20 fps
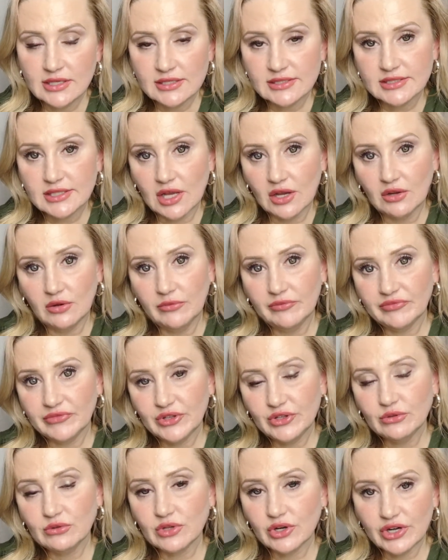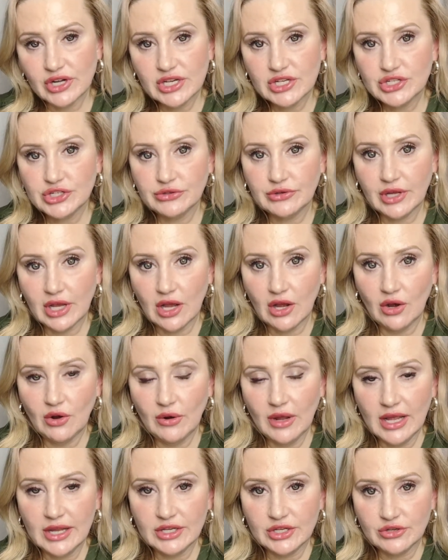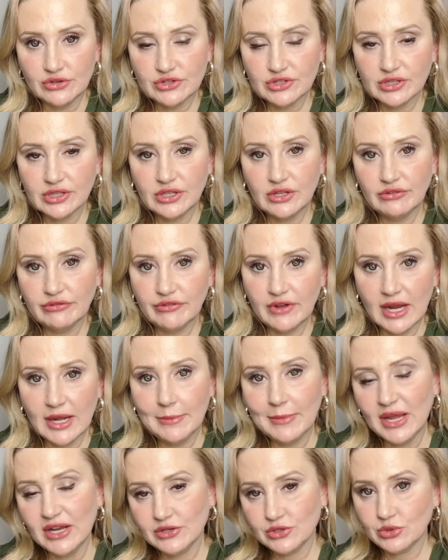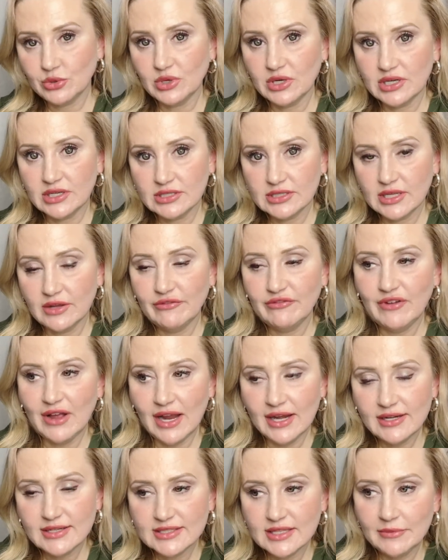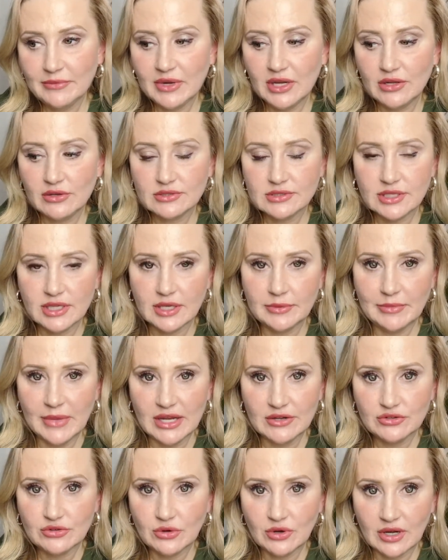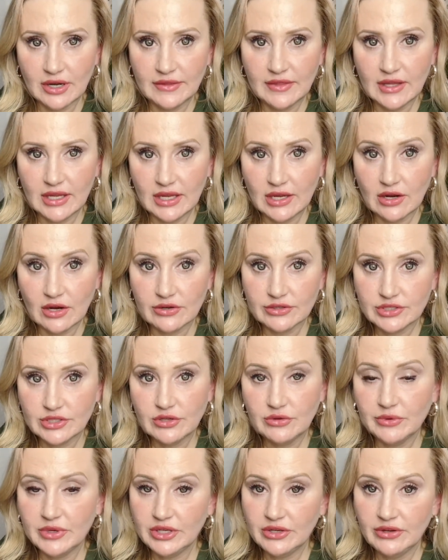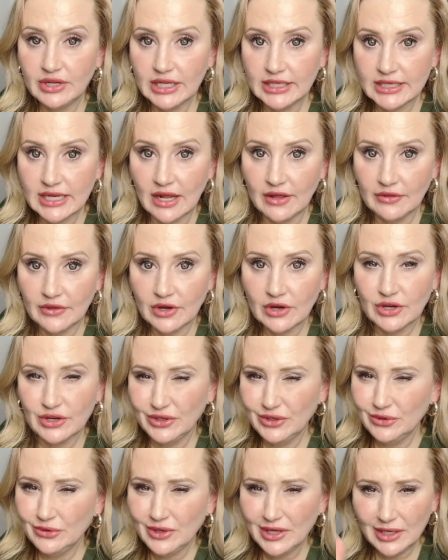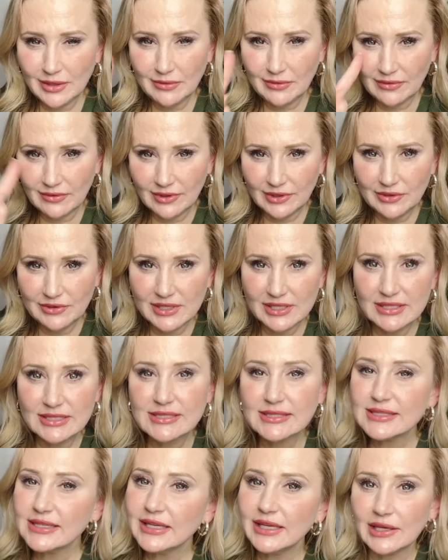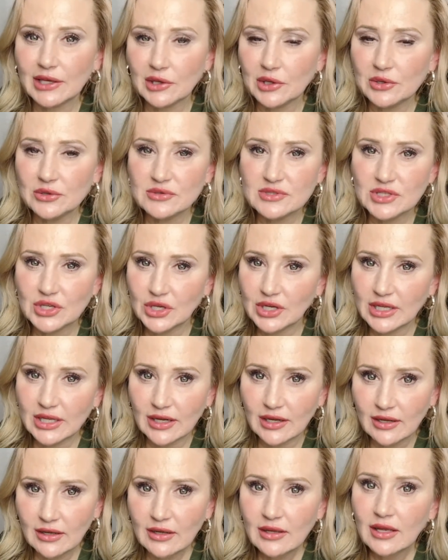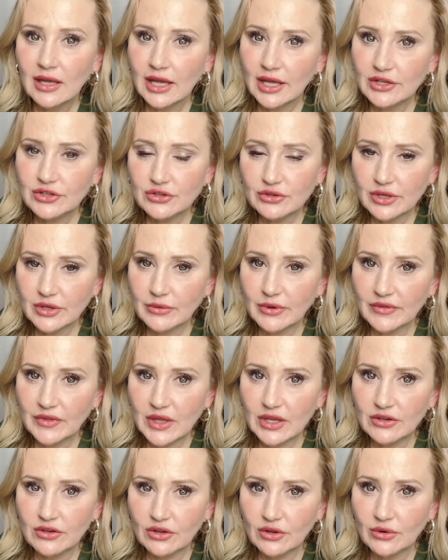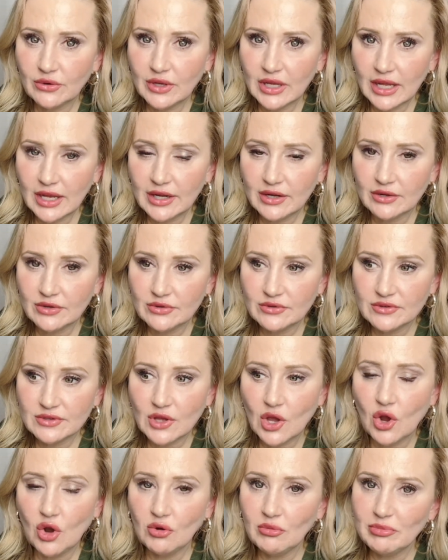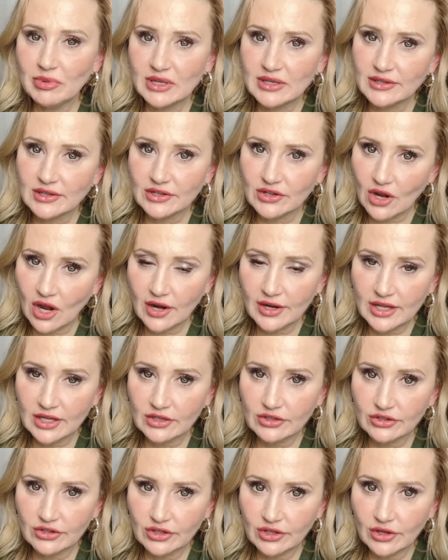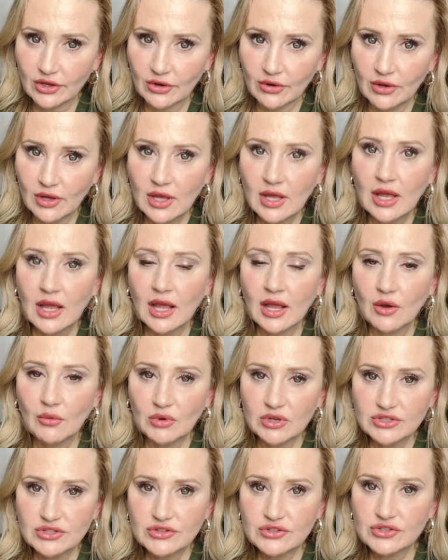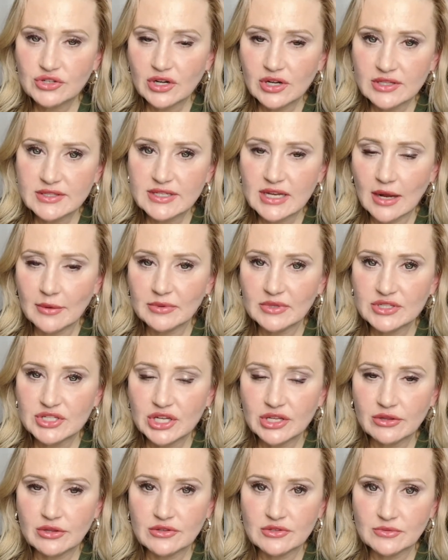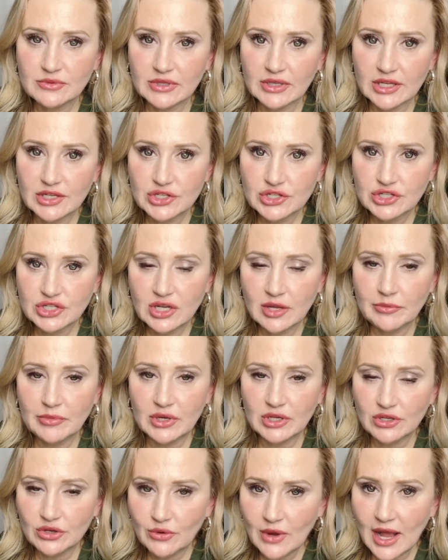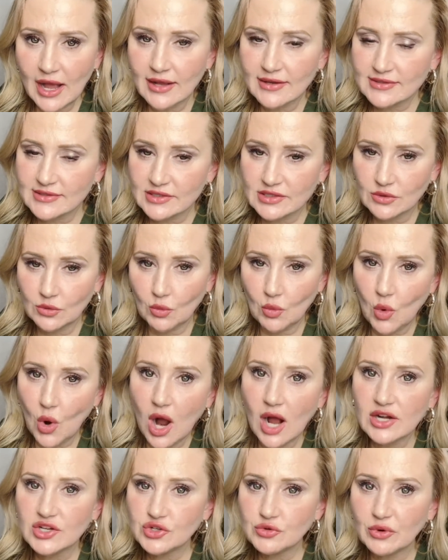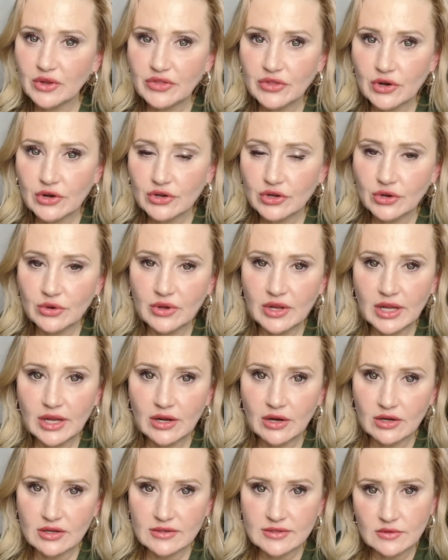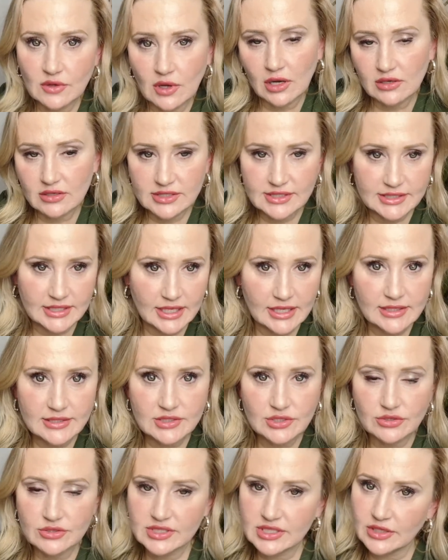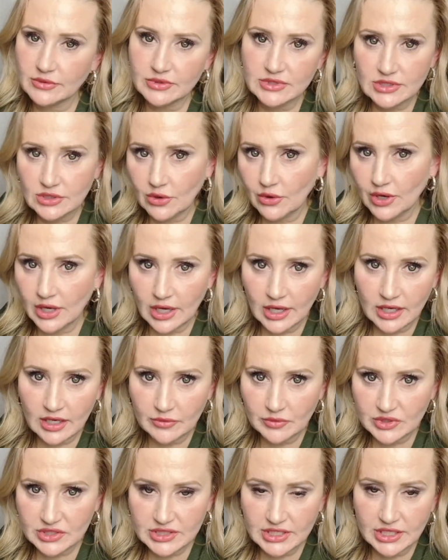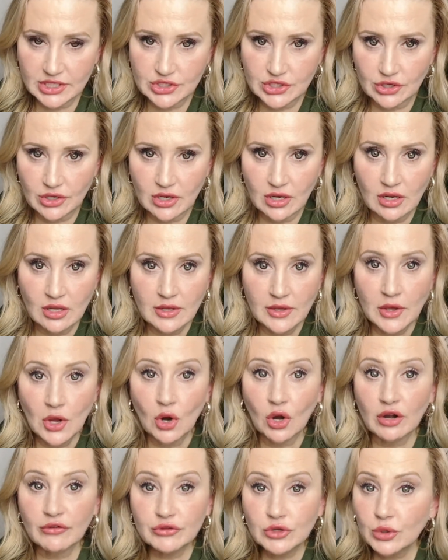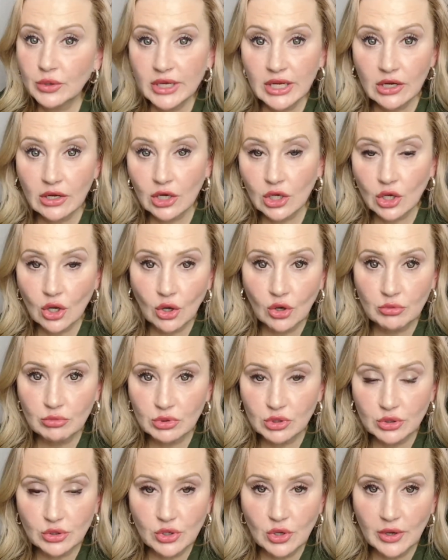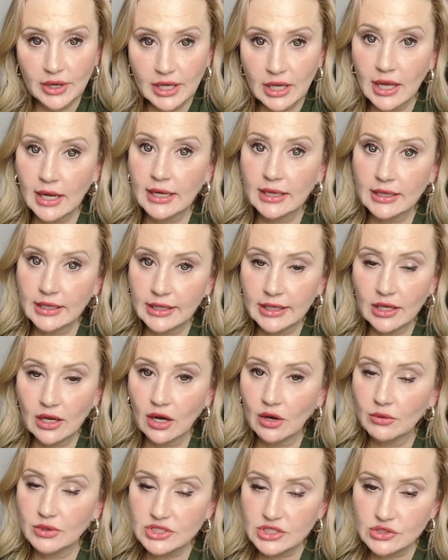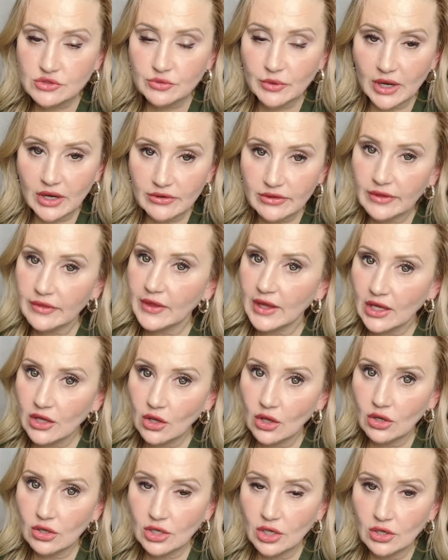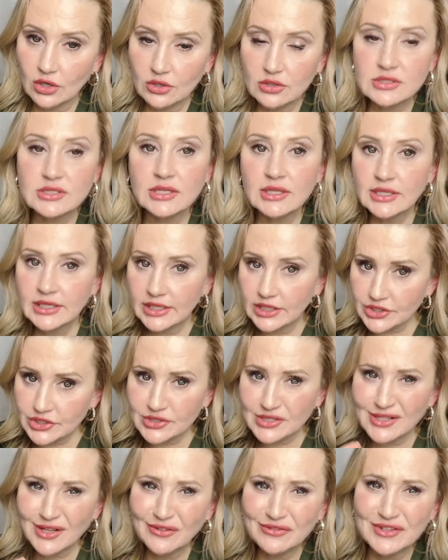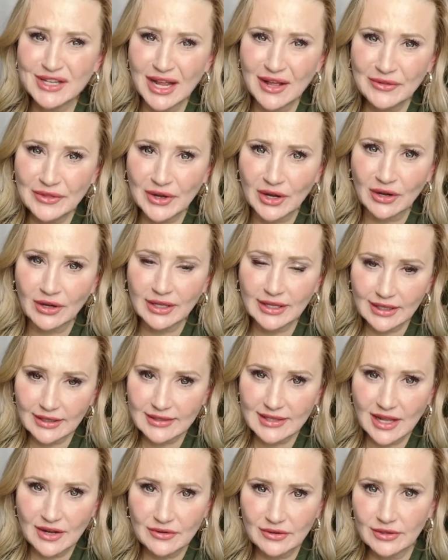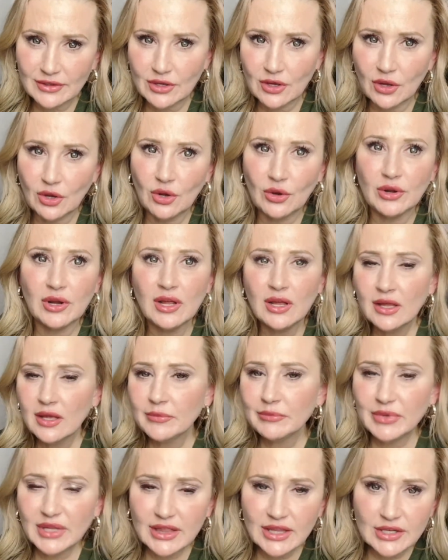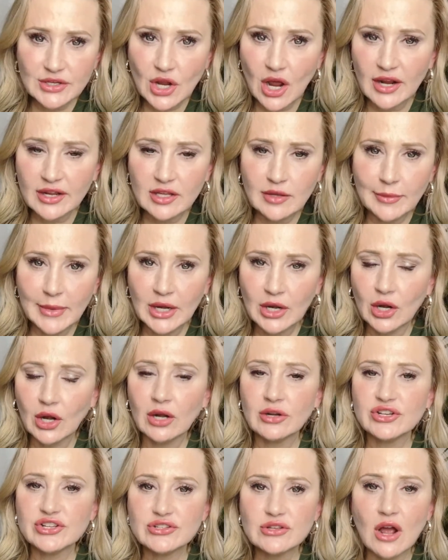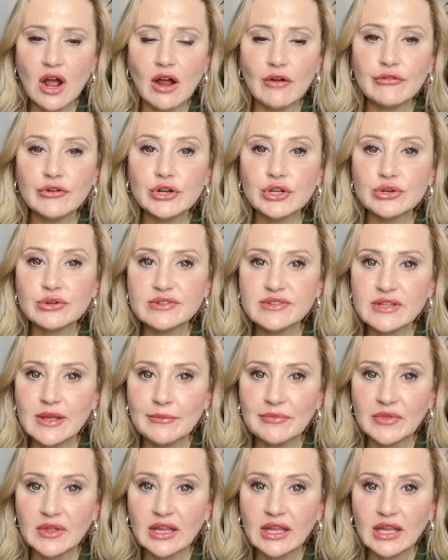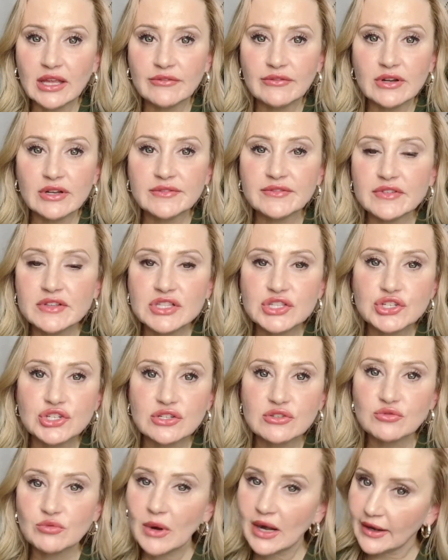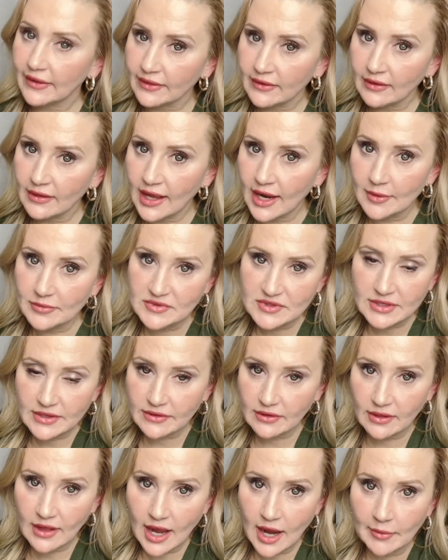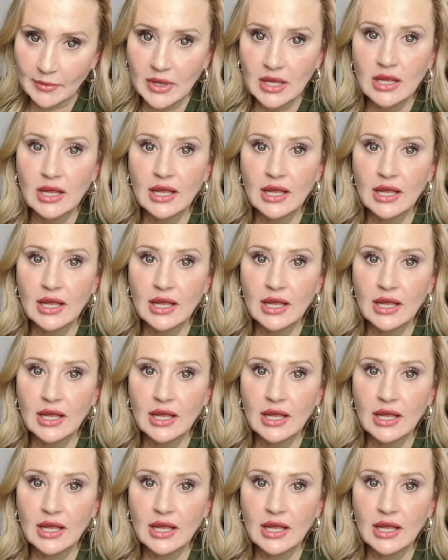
So you learn as you go, and usually you find mentors. Find somebody who's a good mentor in the ER too. When you get down there, you can see who's good at doing what they do and who's open to talking to you. And once you start establishing those relationships and you ask to watch what they're doing or assist or see what's going on in a procedure, or if you hear a code blue going on in the ER, which is rare that they call codes, get yourself down there. Get down to the code. Be the documenter. Just offer to do something, even if it's just running the labs to the lab.